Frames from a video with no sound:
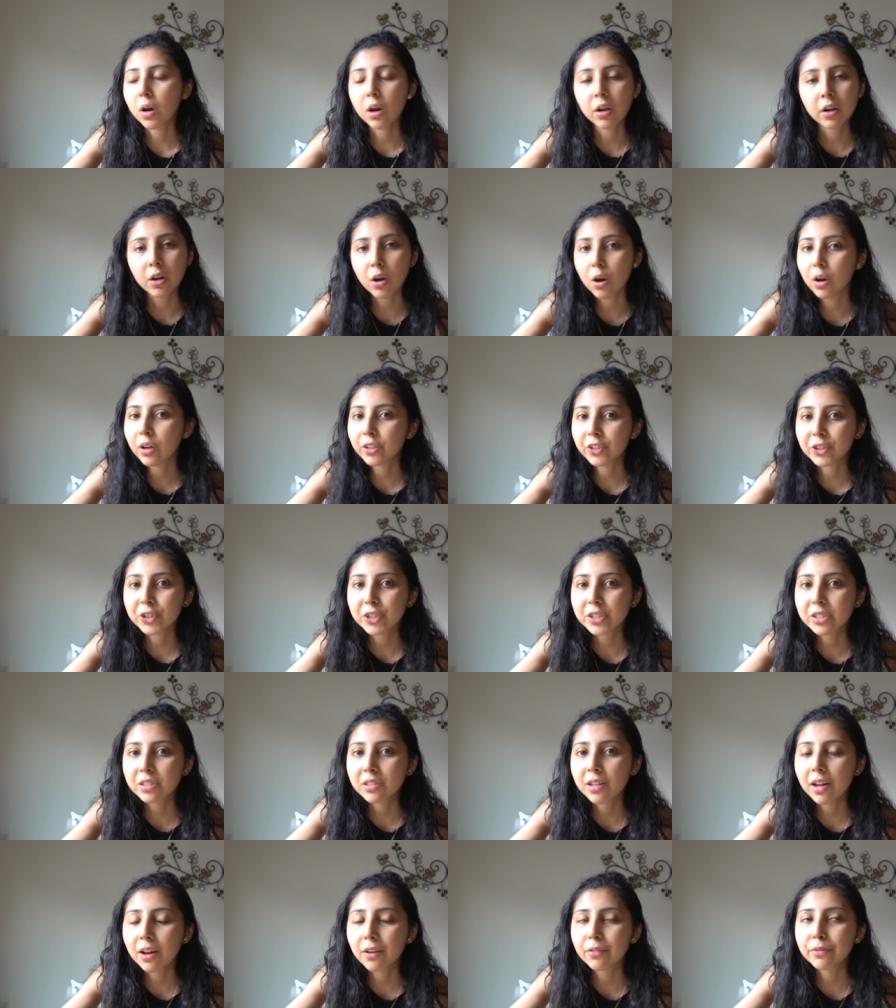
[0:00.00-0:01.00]
on other
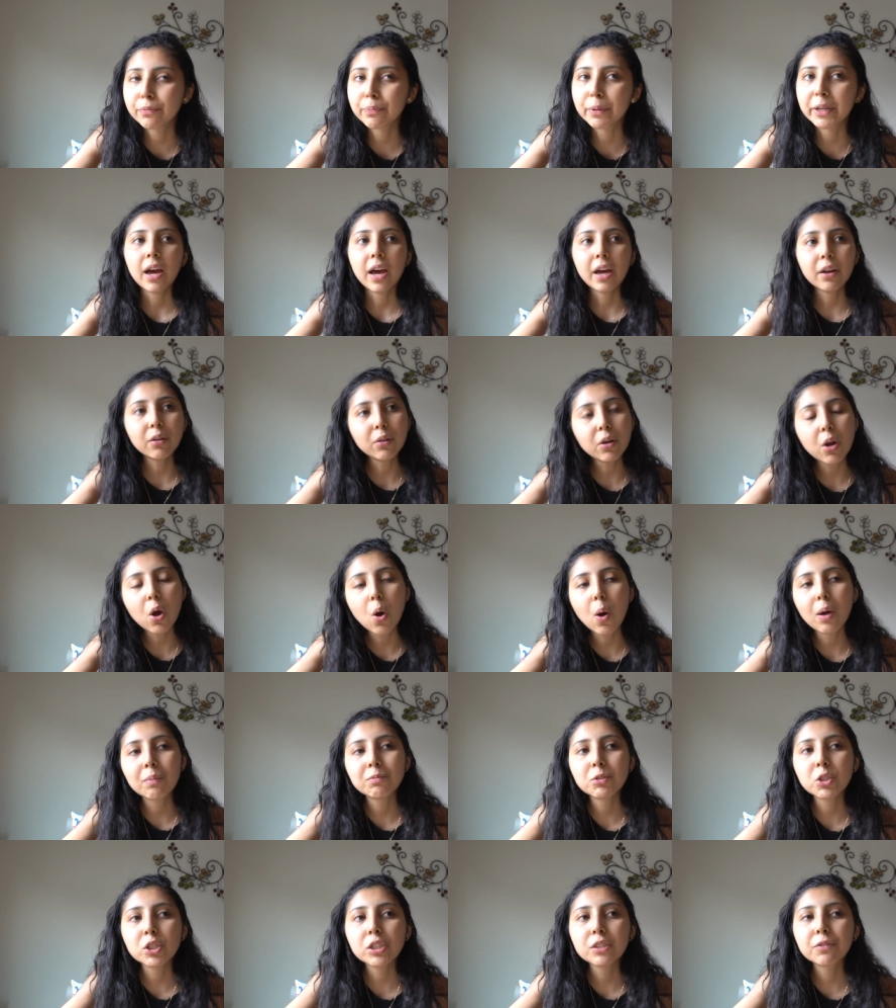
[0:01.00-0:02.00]
stuff. But I don't know,
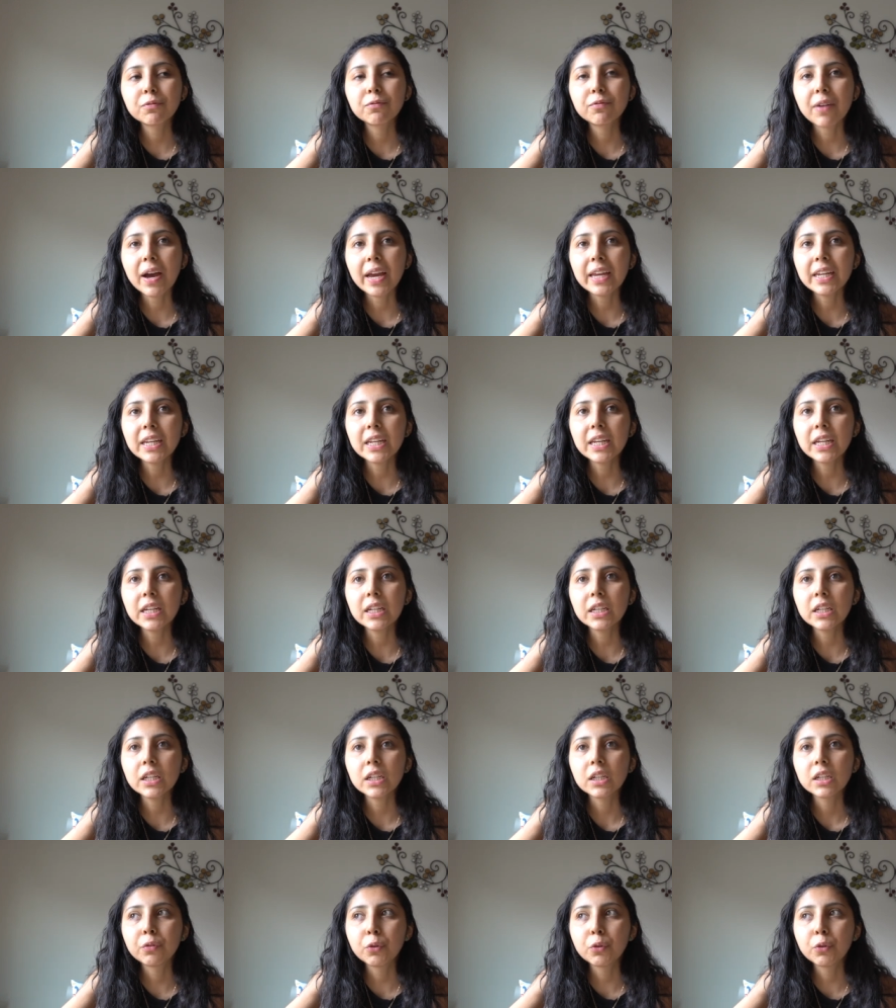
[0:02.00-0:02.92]
I'm just finding